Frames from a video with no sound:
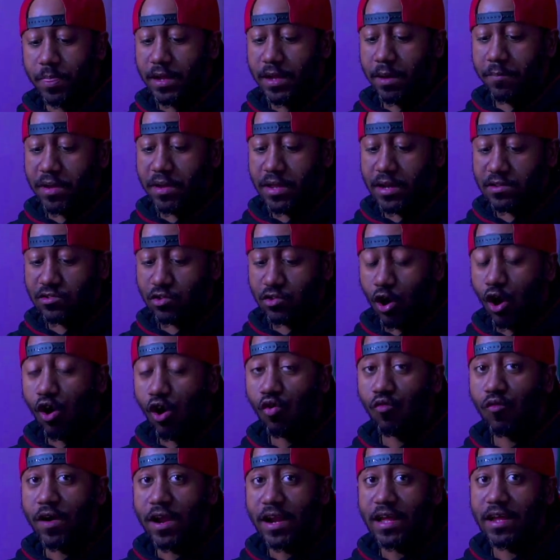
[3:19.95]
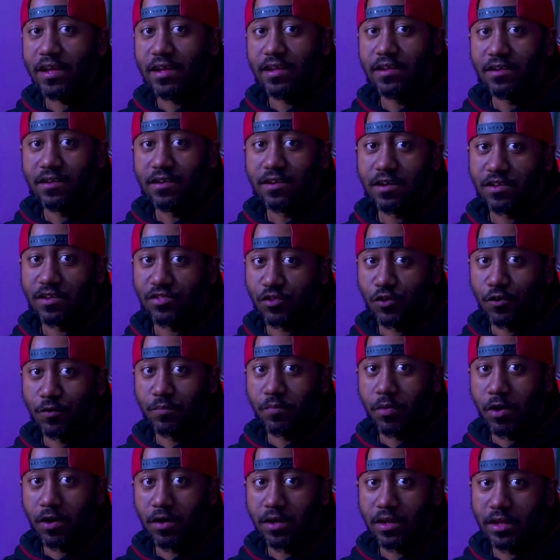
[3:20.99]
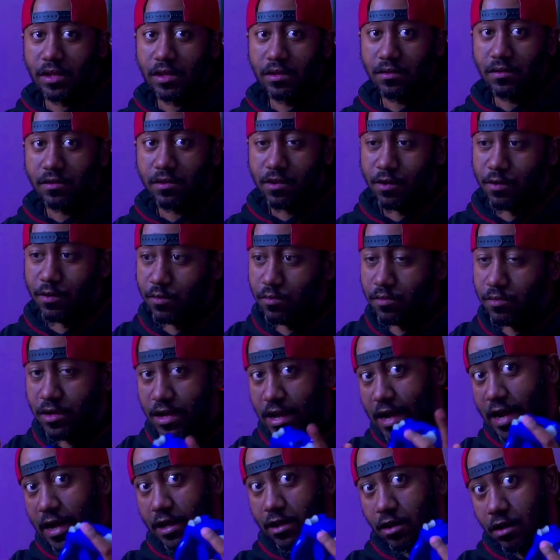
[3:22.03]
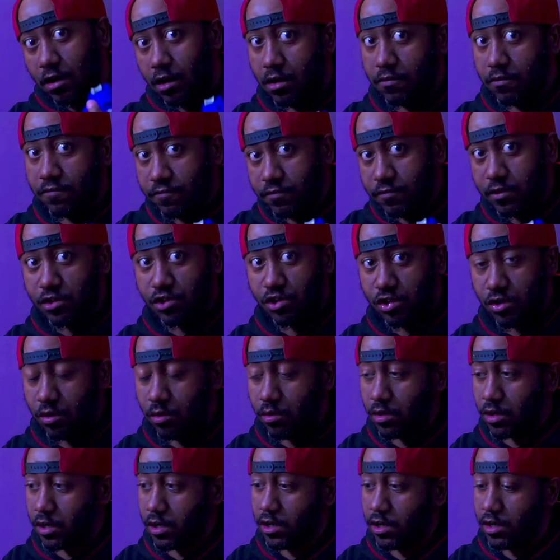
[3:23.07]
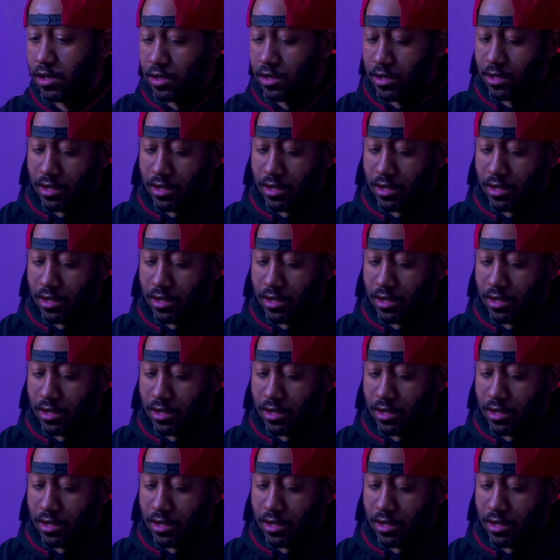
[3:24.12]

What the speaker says: I mean, it's already a third-party, knockoff controller.